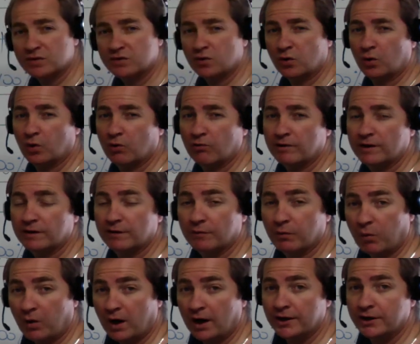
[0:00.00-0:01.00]
story
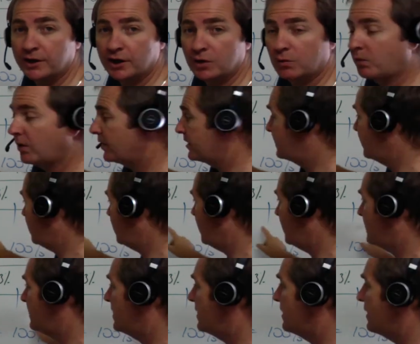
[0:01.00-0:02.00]
of why you want to
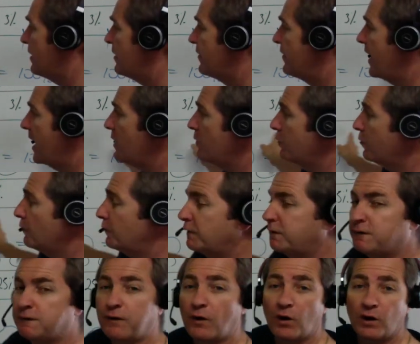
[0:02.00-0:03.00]
hit it, they will
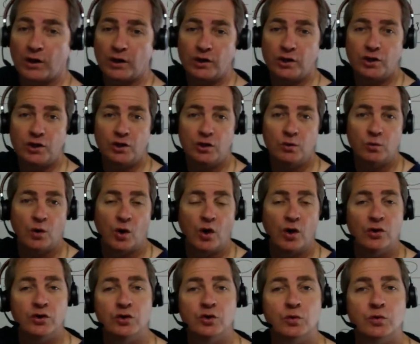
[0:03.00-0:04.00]
follow you
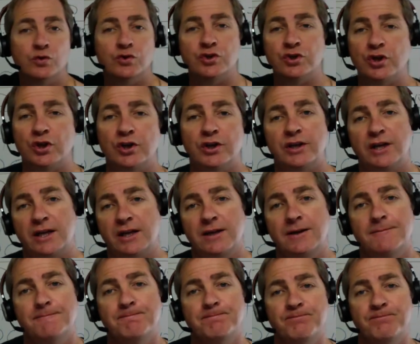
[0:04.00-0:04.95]
on your journey.